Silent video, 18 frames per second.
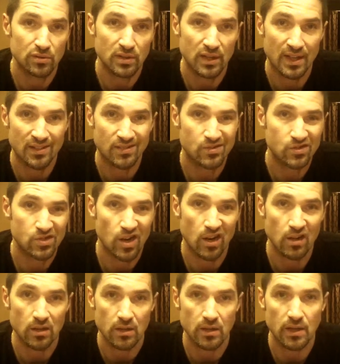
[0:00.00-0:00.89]
slash
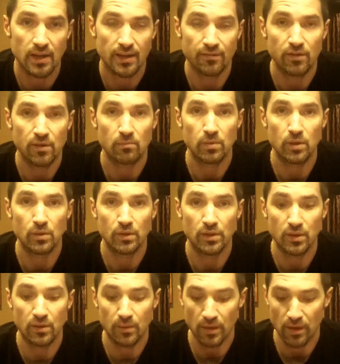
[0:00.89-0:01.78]
chocolate kind of
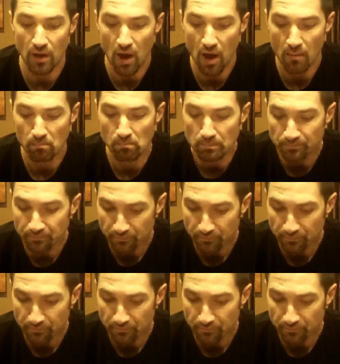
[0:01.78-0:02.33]
component going on.